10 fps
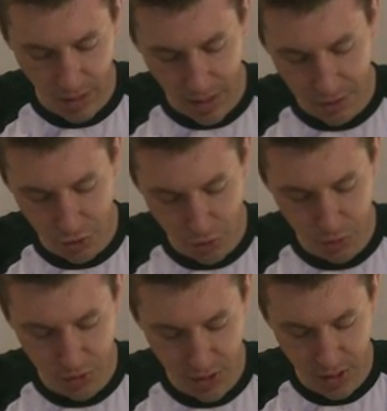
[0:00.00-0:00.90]
I
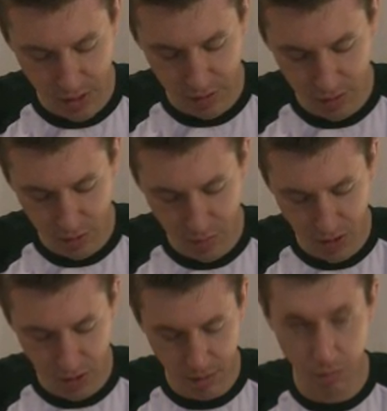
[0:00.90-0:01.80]
do see a little
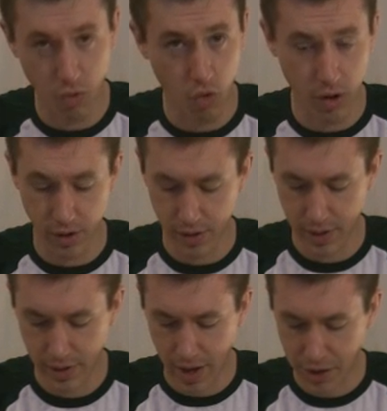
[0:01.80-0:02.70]
bit more
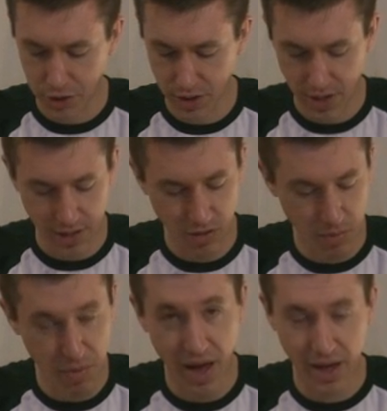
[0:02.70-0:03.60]
actually in
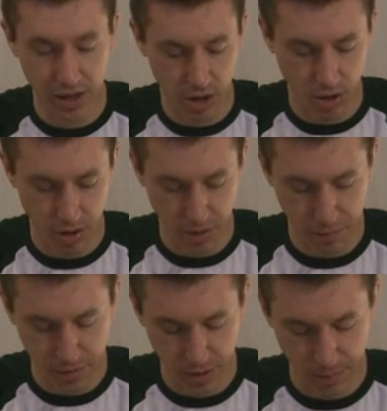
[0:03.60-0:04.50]
the bag here
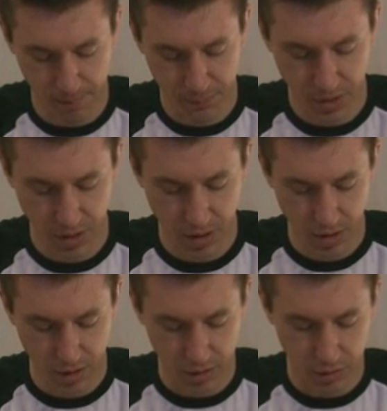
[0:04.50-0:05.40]
of
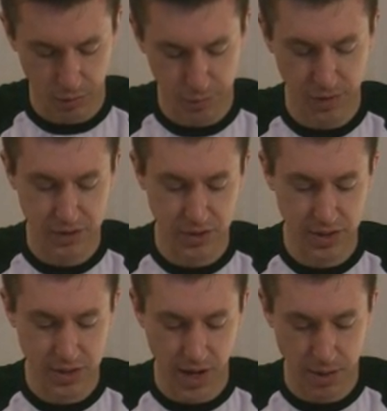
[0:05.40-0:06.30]
little
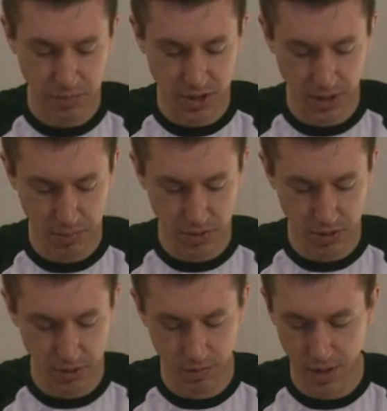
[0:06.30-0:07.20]
fuzzy type
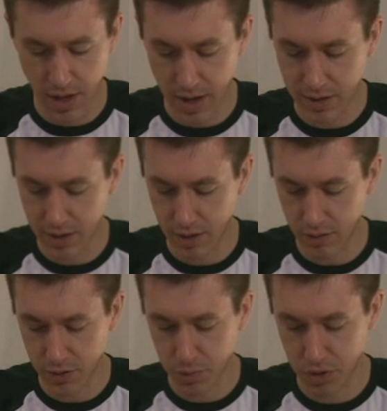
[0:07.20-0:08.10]
tips than I did
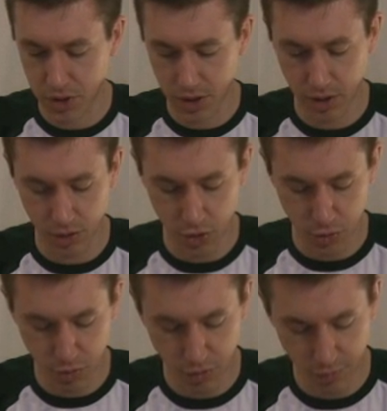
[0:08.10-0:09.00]
in this particular
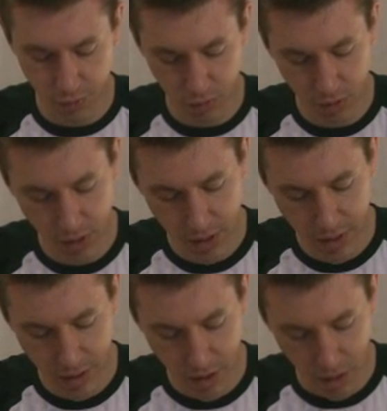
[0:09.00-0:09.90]
spoonful,
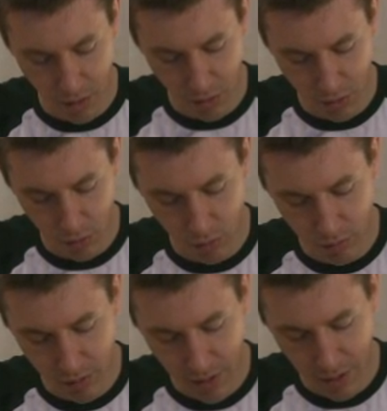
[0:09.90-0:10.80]
although
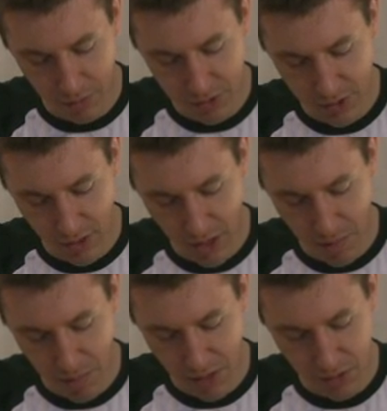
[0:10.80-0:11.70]
I would say
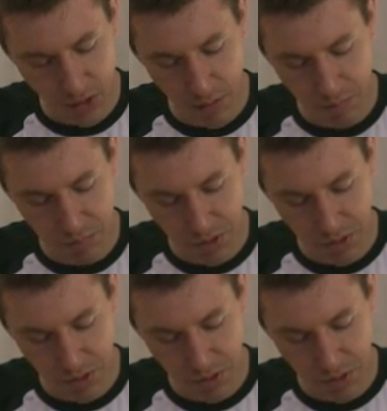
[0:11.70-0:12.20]
that makes up